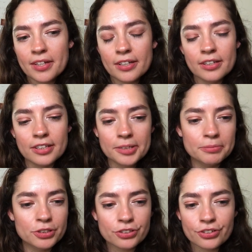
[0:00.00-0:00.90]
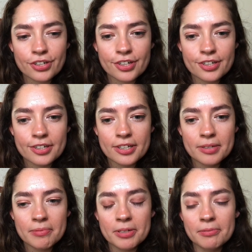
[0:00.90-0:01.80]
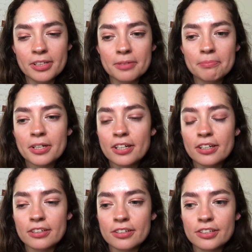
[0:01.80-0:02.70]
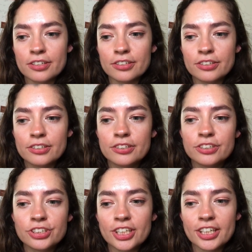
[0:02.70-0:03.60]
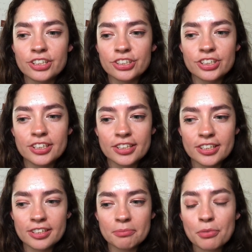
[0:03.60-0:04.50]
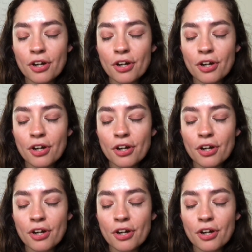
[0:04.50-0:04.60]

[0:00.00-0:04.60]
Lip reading: a lip scrub, a lip color changing